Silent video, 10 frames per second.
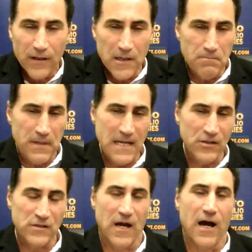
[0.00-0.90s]
in
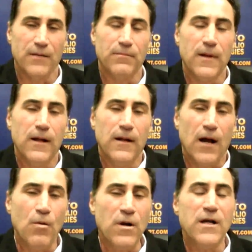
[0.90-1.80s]
peacetime.
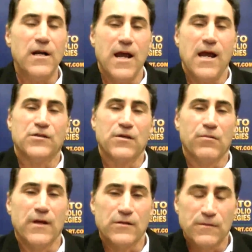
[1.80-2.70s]
I wanted to ask
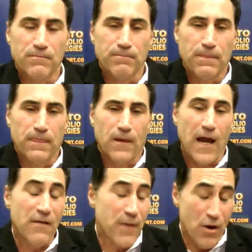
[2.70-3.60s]
you this.
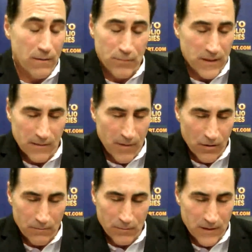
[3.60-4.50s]
I have my own opinion. My
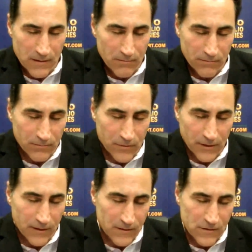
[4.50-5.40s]
own opinion,
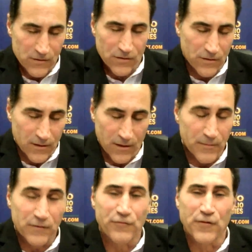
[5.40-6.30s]
really, this is, and I'm
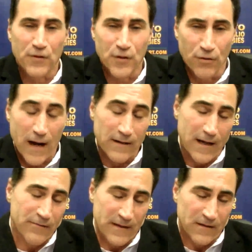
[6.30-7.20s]
interviewing you.
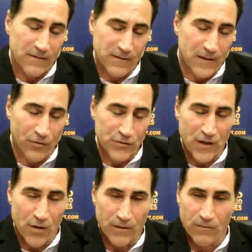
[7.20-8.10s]
I think yields are
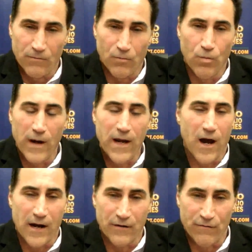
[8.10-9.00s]
going way
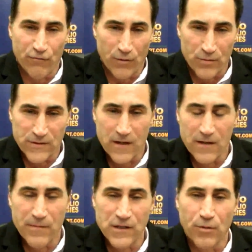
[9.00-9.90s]
higher than 4% on the
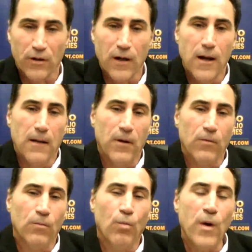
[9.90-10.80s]
benchmark. But
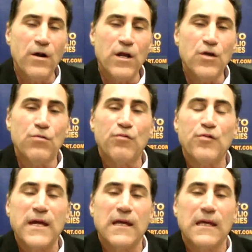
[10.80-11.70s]
where do you
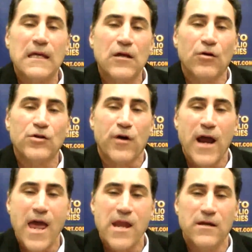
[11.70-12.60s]
think yields
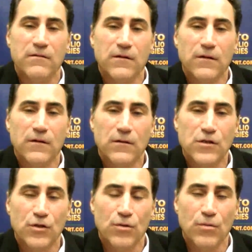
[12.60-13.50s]
are headed
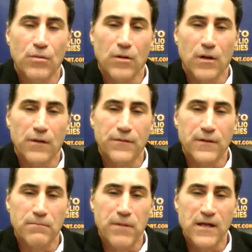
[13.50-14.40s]
to on
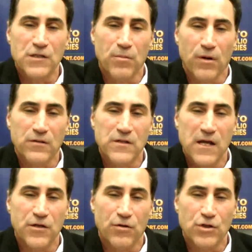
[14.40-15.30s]
the benchmark
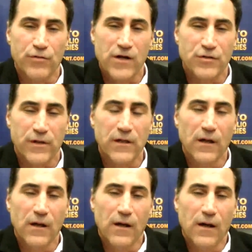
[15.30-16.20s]
10-year Treasury?
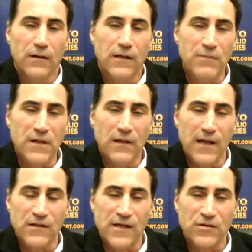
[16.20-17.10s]
Give me a
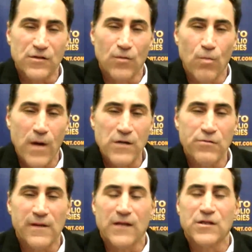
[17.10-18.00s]
guess as to when you
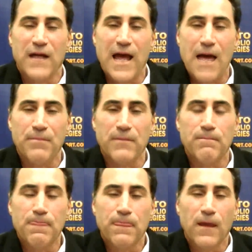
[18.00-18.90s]
think that's going to
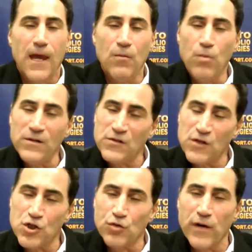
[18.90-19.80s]
happen. And what's
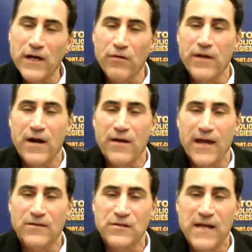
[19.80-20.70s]
the trigger there
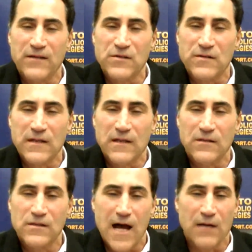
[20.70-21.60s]
that sets the
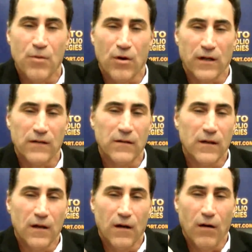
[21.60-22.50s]
stock market
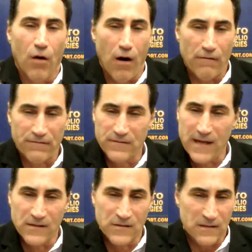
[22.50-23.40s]
off,
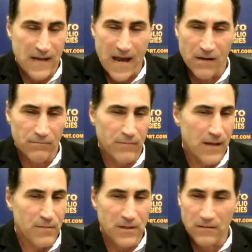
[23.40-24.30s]
takes it down
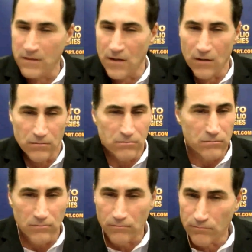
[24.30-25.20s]
maybe, you know,
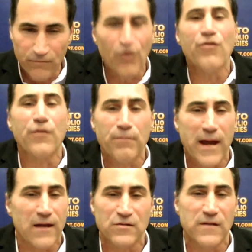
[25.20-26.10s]
further
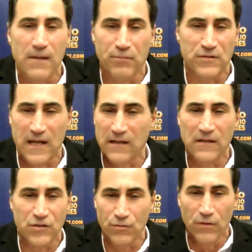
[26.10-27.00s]
past 10%
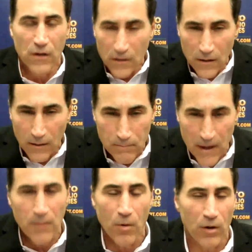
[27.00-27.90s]
into a
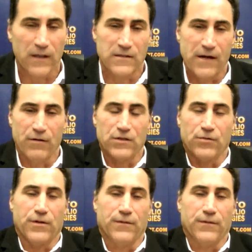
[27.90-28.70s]
bear market territory?